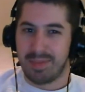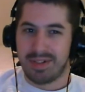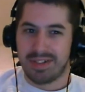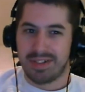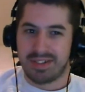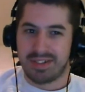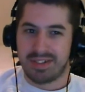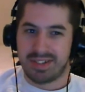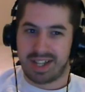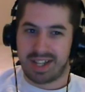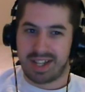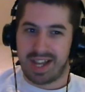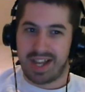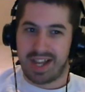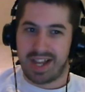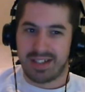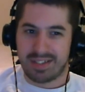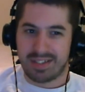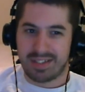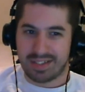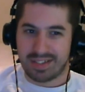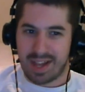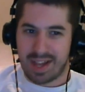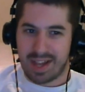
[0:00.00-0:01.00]
I just like
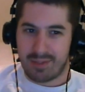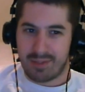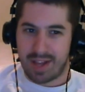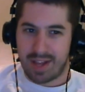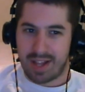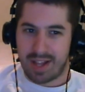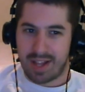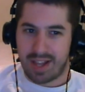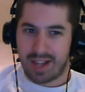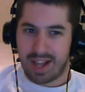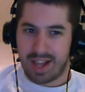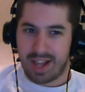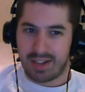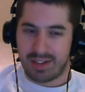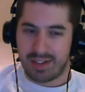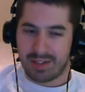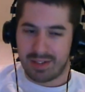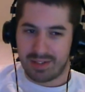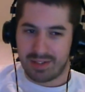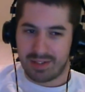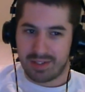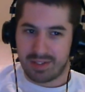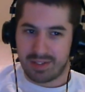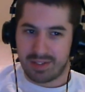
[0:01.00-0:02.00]
I've had
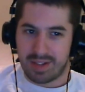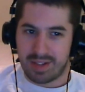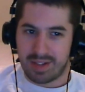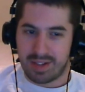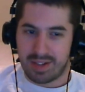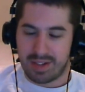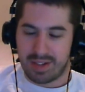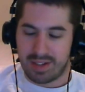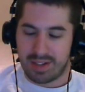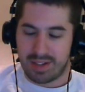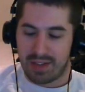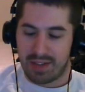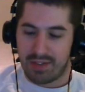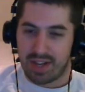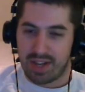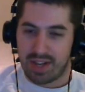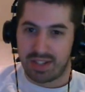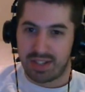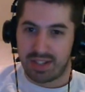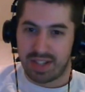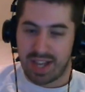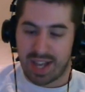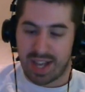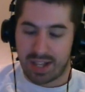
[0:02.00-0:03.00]

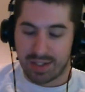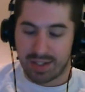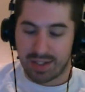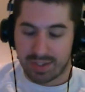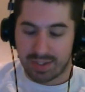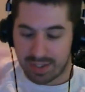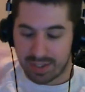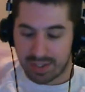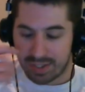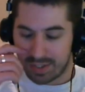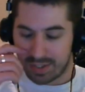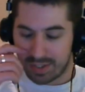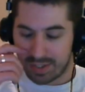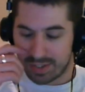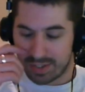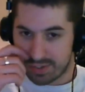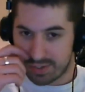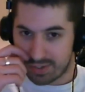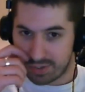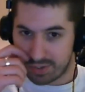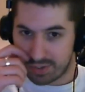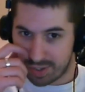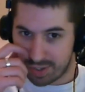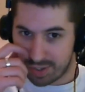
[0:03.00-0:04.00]
the ad thing
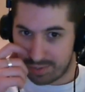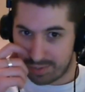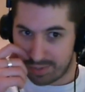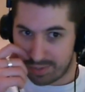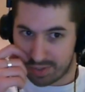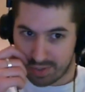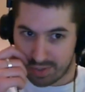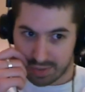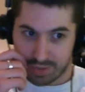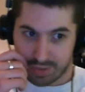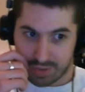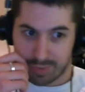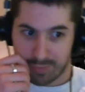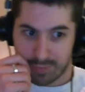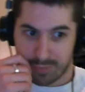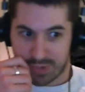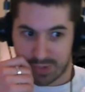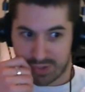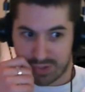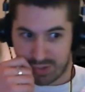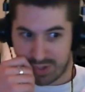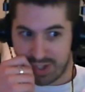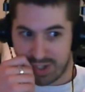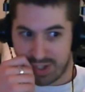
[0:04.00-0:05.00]
installed on Chrome for
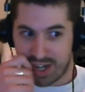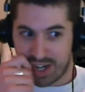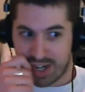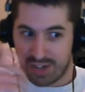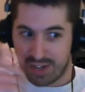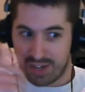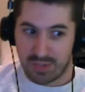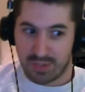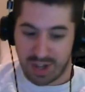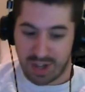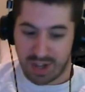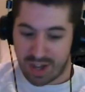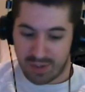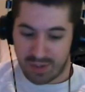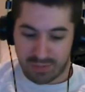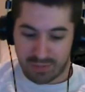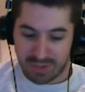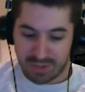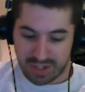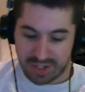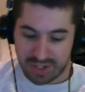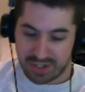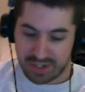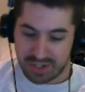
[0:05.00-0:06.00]
so long that I forgot what
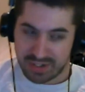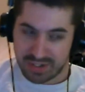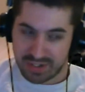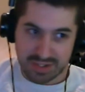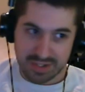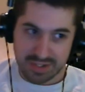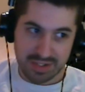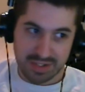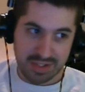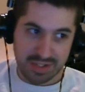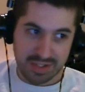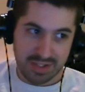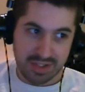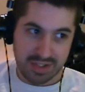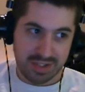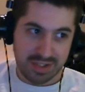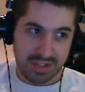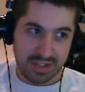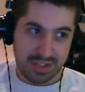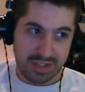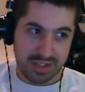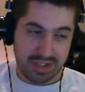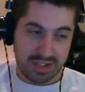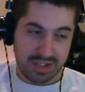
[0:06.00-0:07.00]
it is.
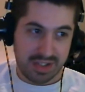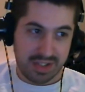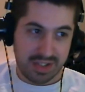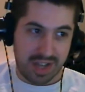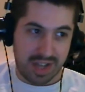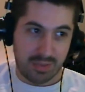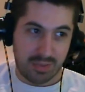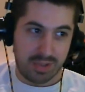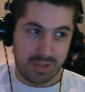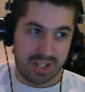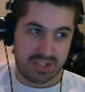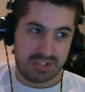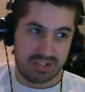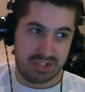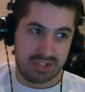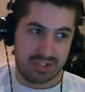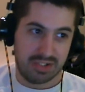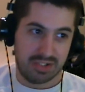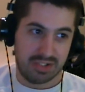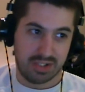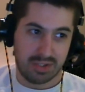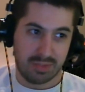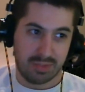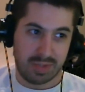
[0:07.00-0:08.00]
I will actually
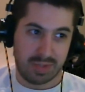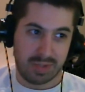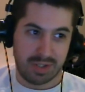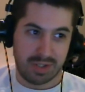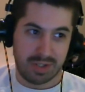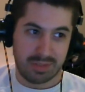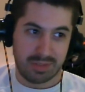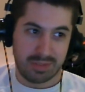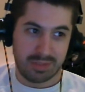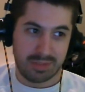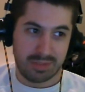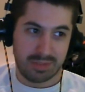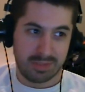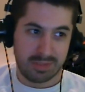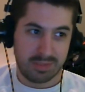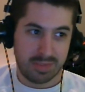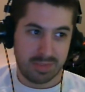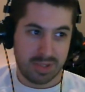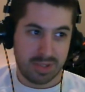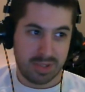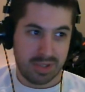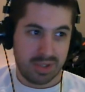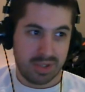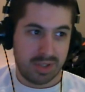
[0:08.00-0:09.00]
look while you're.
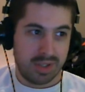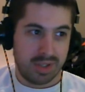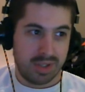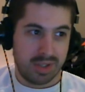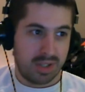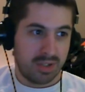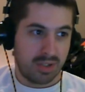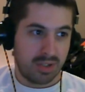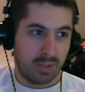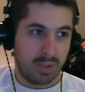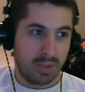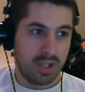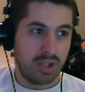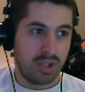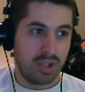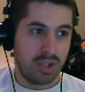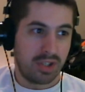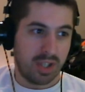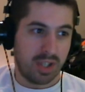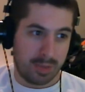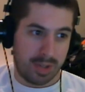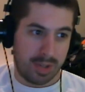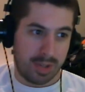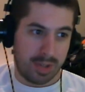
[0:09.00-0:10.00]
What do you
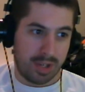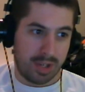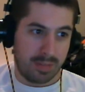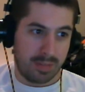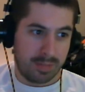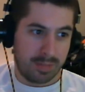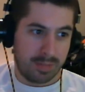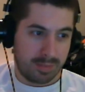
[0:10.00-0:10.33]
think about it?